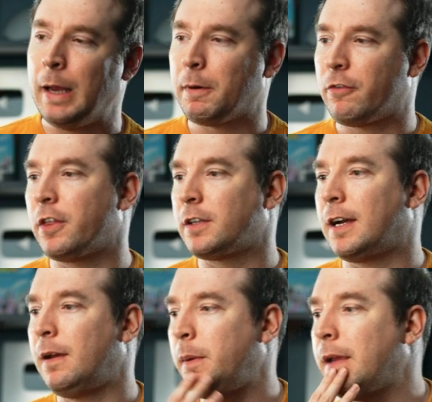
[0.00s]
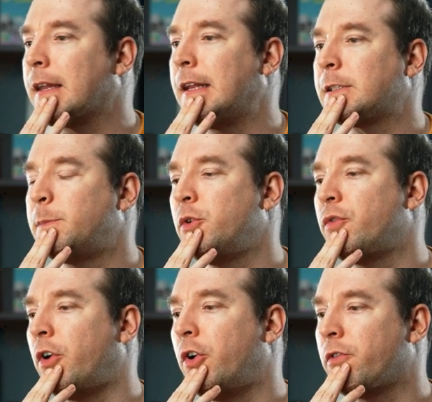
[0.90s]
But for the time being, let's
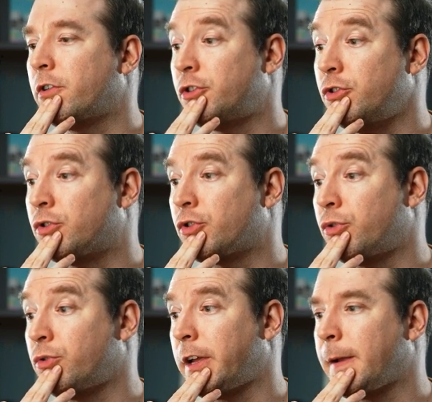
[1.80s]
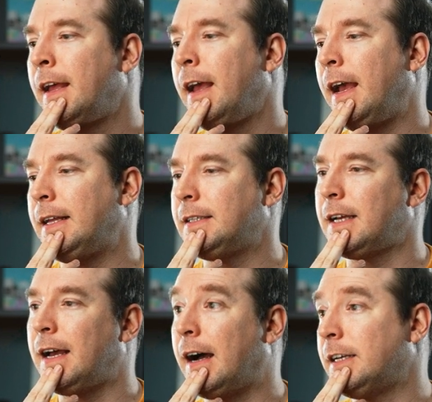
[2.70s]
move over to tooling. And
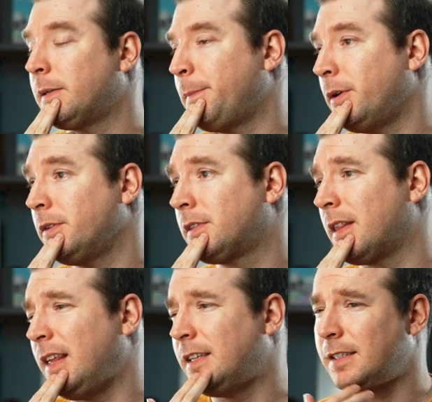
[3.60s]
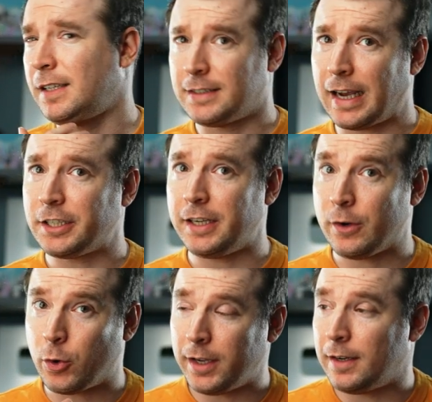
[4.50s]
I suppose that this is actually
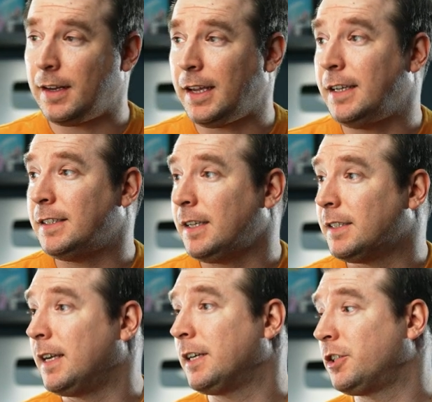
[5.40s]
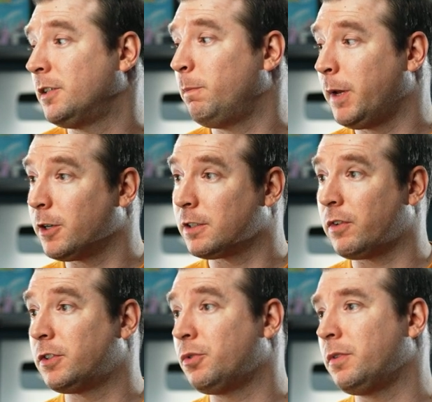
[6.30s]
quite an easy section, because
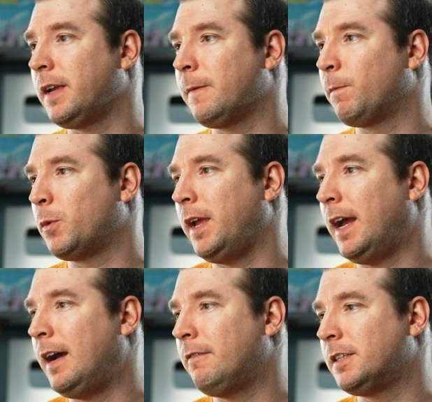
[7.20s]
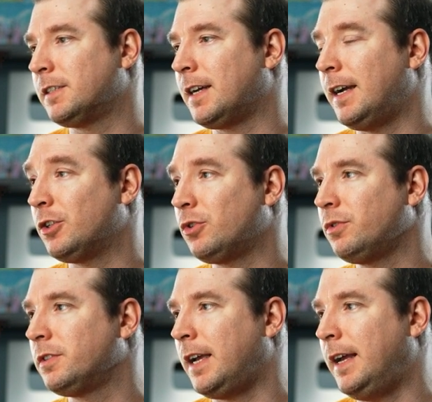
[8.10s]
for tooling, we have design
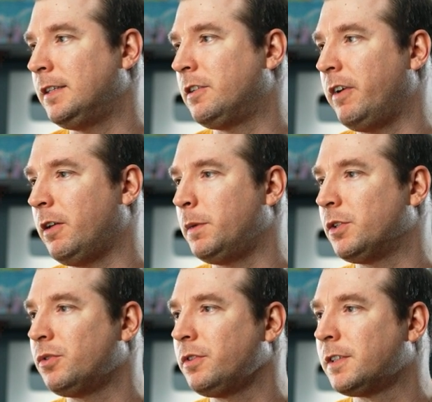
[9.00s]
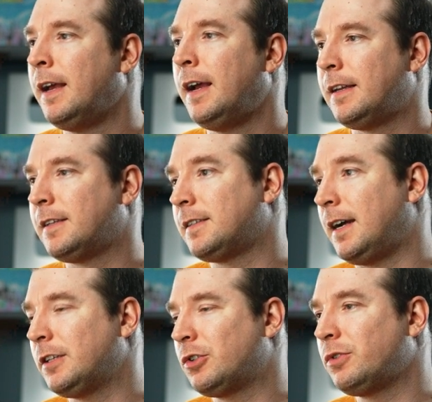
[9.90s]
tools and development tools. And
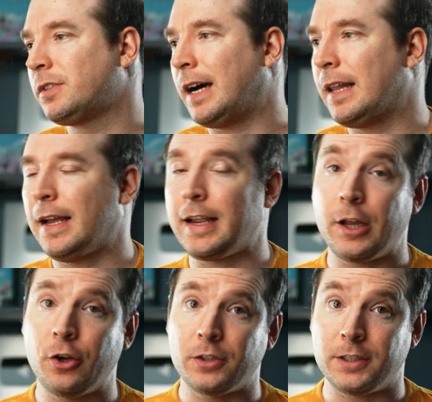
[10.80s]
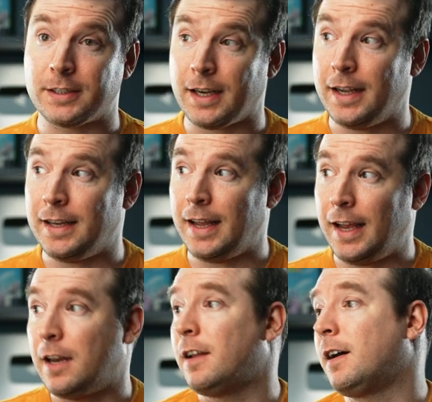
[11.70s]
design tools are like your design
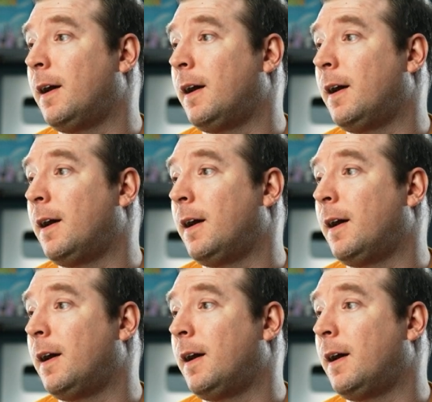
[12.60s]
editor.